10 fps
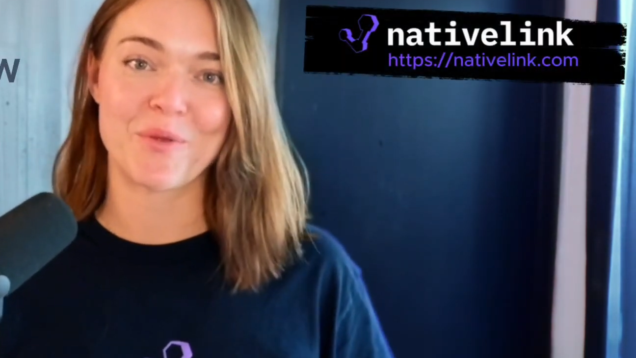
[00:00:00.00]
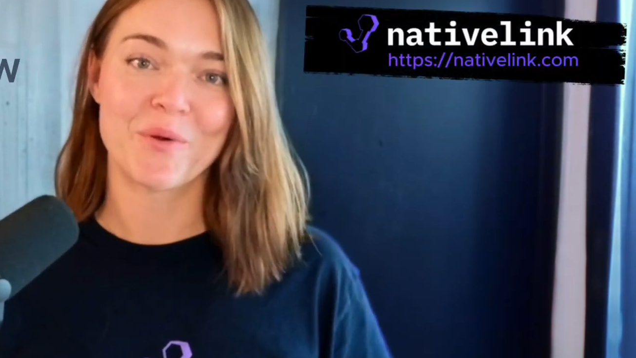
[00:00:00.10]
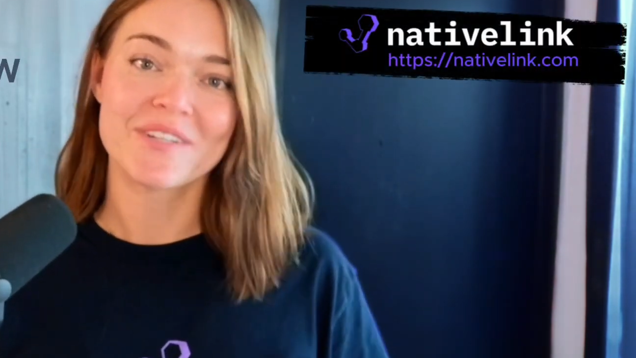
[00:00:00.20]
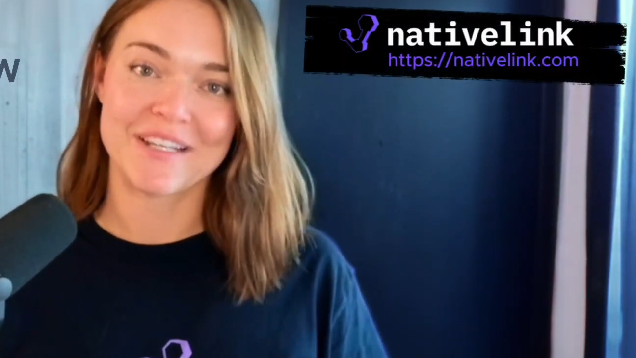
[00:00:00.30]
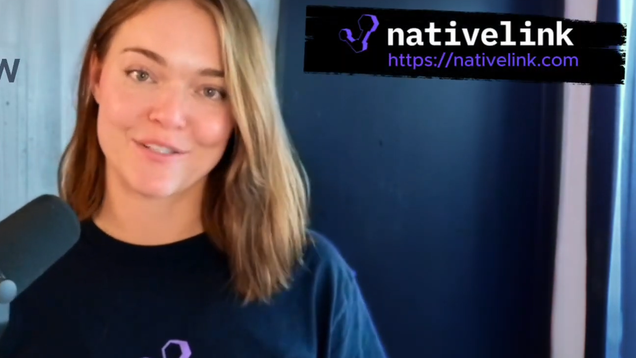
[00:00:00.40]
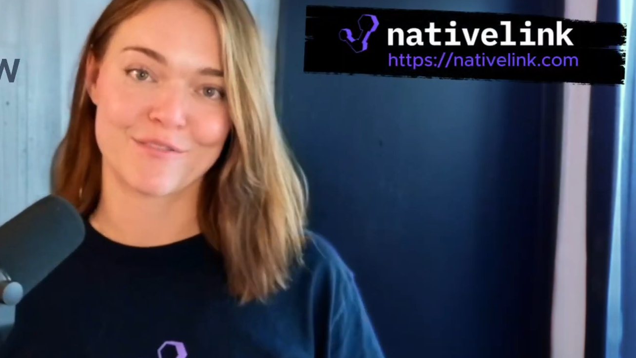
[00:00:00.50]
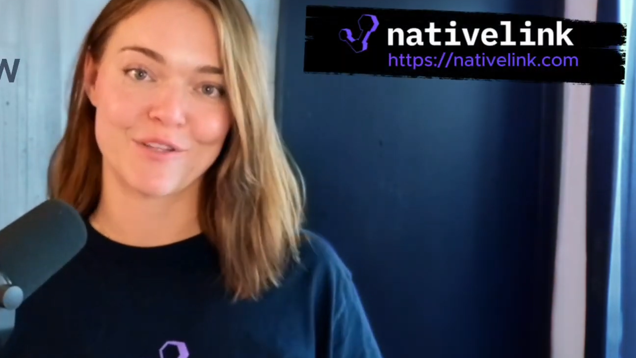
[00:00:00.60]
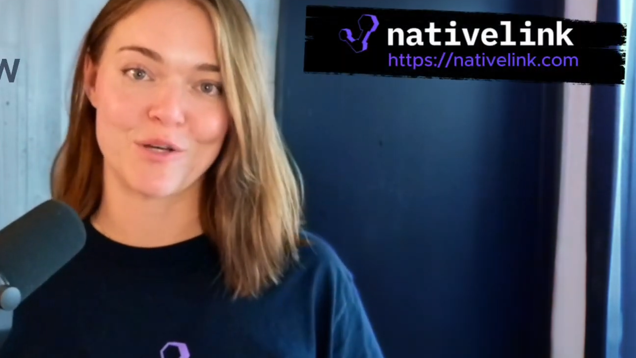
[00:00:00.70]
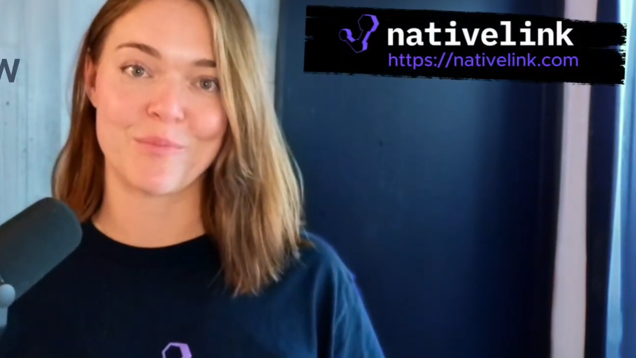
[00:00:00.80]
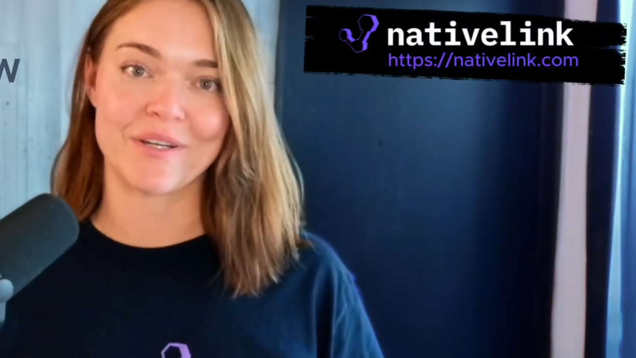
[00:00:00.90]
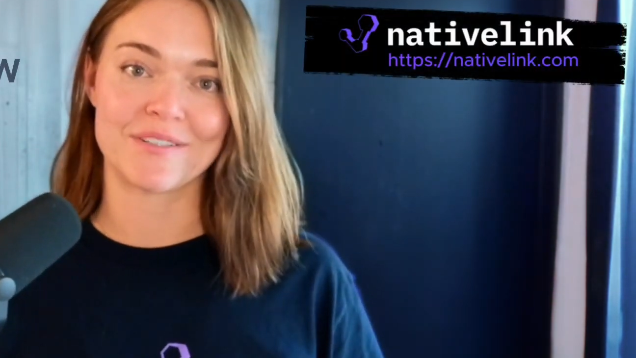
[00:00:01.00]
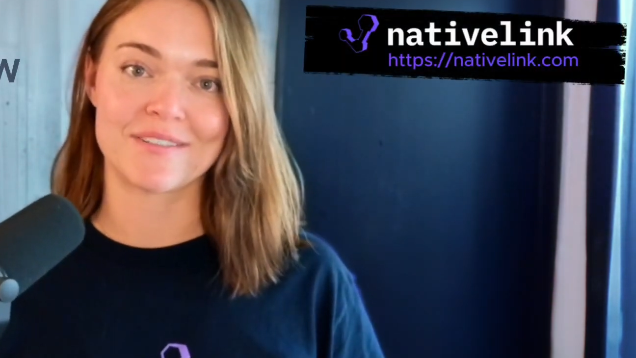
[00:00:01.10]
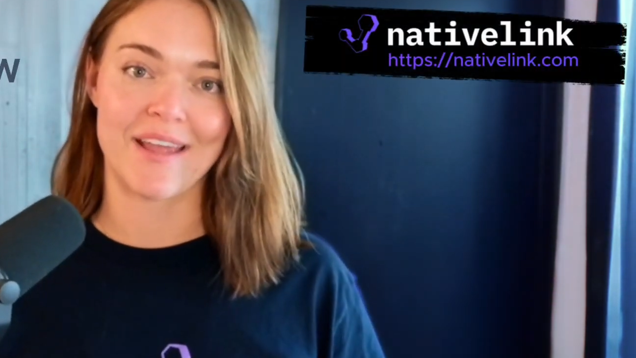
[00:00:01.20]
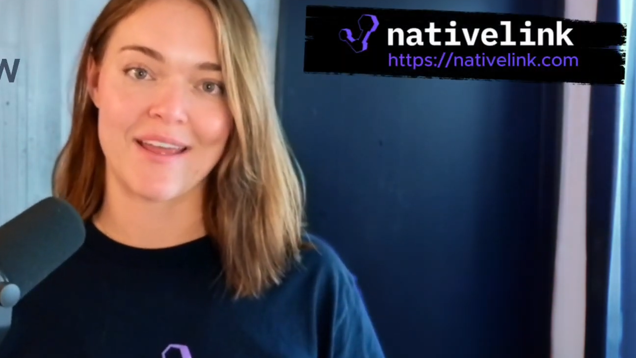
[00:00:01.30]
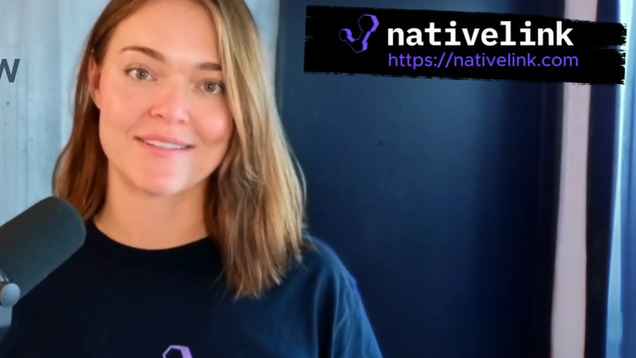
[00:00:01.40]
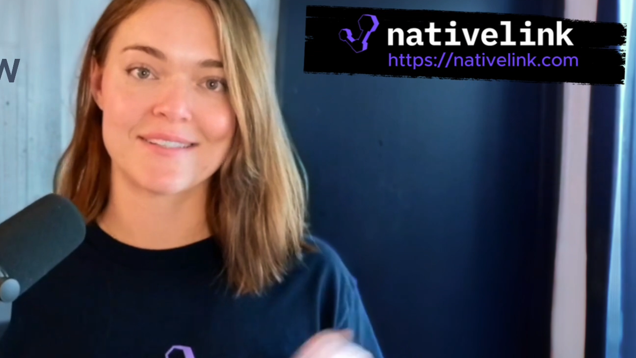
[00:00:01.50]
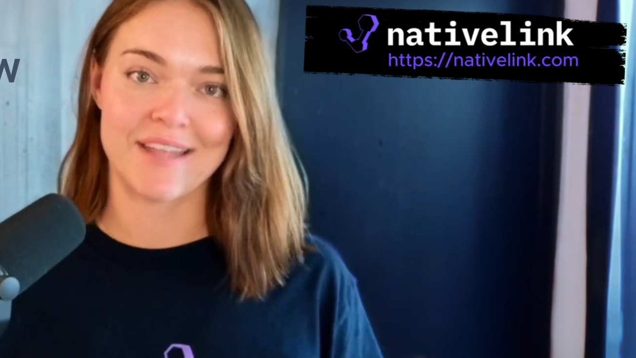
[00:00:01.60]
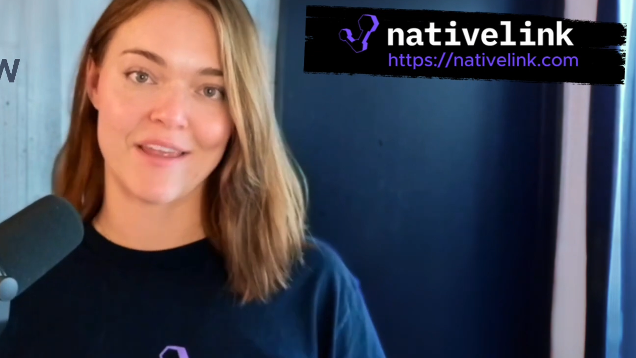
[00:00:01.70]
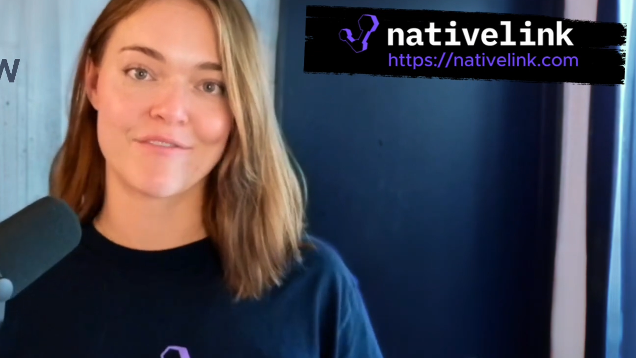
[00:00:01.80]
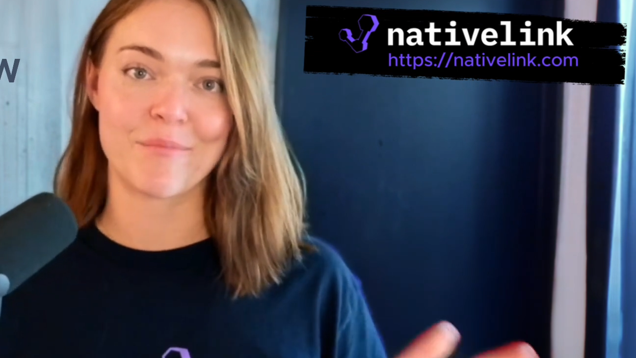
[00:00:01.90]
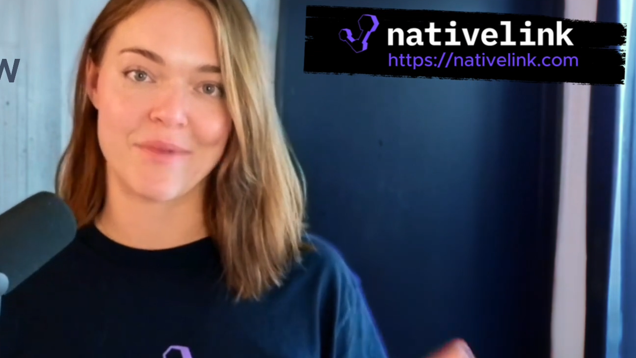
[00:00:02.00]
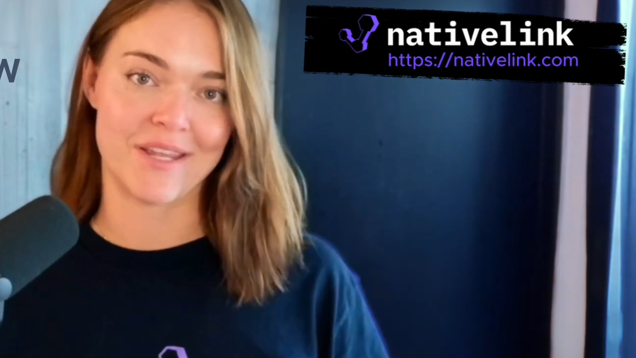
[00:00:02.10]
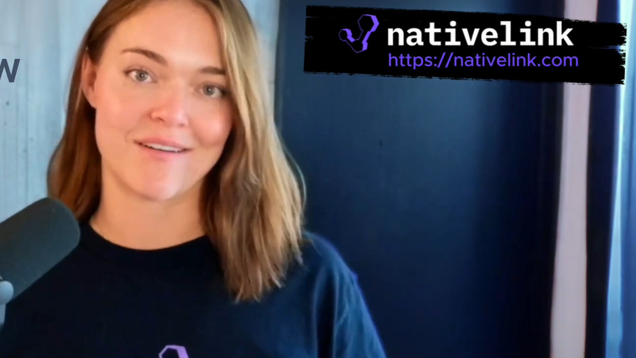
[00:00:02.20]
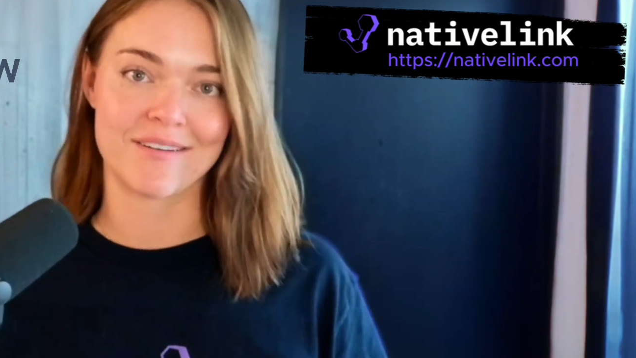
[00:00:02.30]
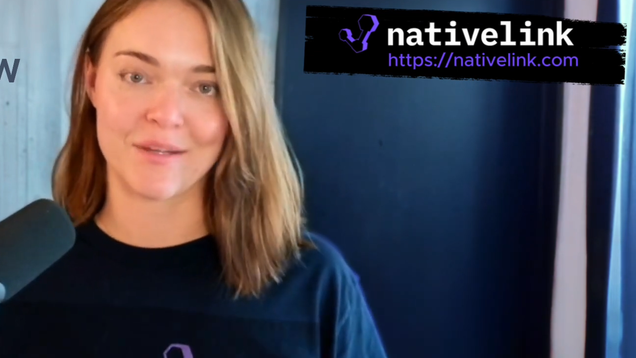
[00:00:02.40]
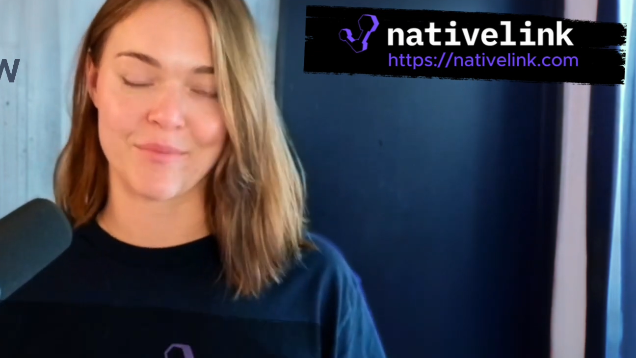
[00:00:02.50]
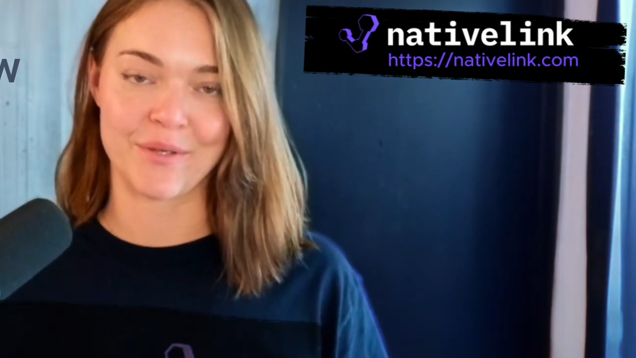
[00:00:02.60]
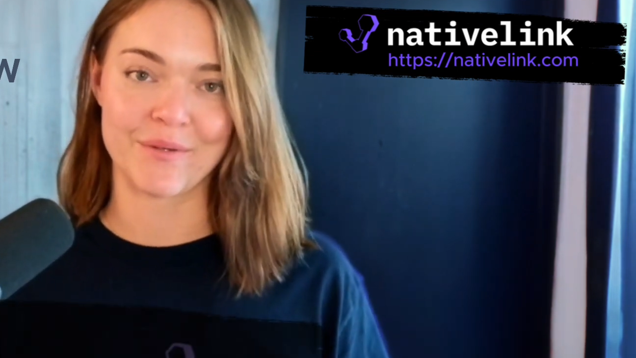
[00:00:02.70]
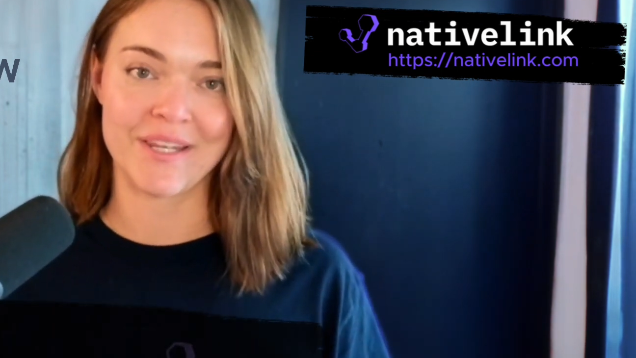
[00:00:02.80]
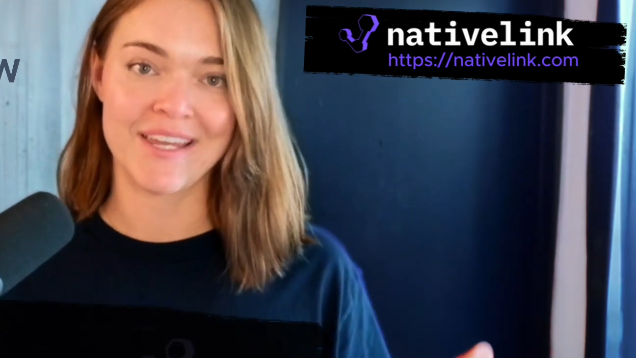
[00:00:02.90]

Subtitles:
your TensorFlow builds and save money on compute.